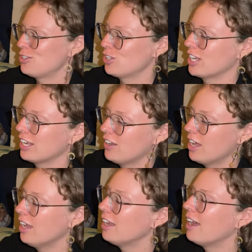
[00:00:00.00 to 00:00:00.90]
The drink I
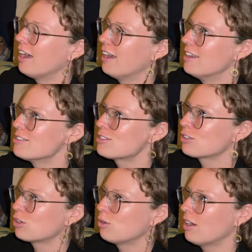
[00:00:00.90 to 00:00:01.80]
got
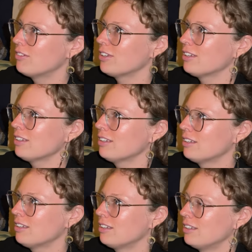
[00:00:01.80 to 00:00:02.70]
has guava,
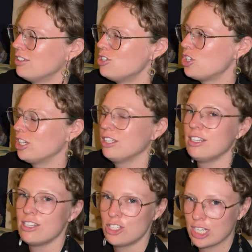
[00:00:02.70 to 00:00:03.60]

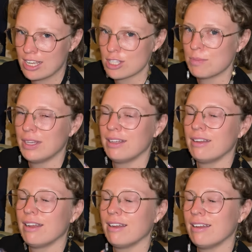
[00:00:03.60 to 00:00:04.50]
gin,
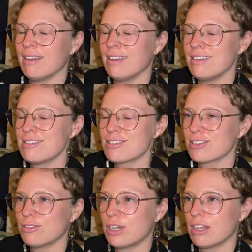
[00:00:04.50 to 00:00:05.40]
jasmine, and
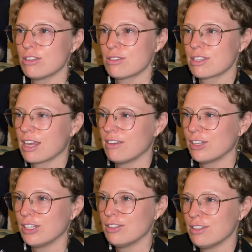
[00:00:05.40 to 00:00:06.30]
what else, Kevin?